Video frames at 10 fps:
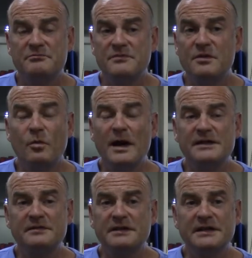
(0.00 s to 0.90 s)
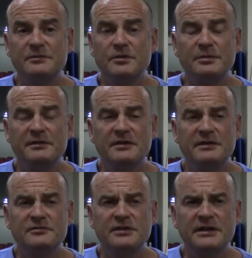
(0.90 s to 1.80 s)
The weight of it would be
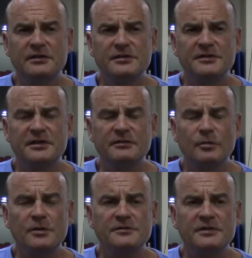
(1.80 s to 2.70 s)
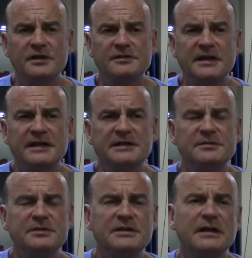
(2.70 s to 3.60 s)
fine drinking on its own if it wasn't for those tannins.
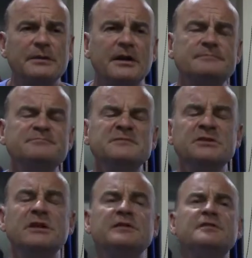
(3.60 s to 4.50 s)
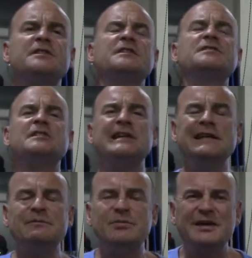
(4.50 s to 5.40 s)
But there we are,
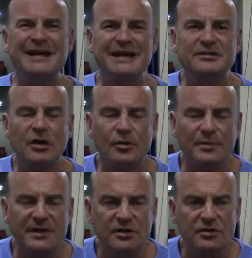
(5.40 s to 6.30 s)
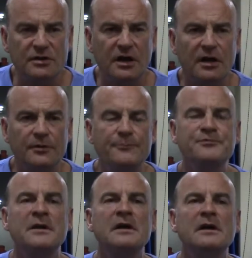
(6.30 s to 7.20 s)
2016 Prieto Picudo
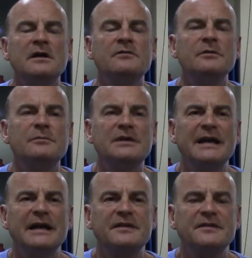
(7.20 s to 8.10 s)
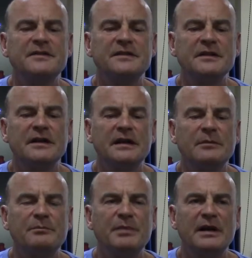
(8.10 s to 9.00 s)
from Bodegas
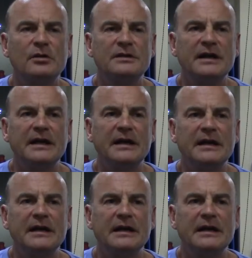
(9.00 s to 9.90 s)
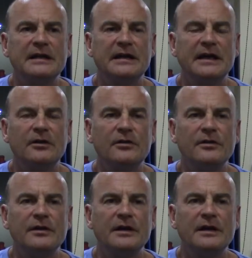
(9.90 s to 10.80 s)
Belote in
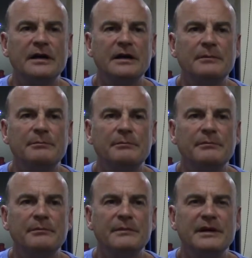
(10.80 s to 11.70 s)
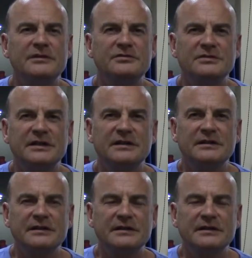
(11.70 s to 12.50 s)
Leon. Interesting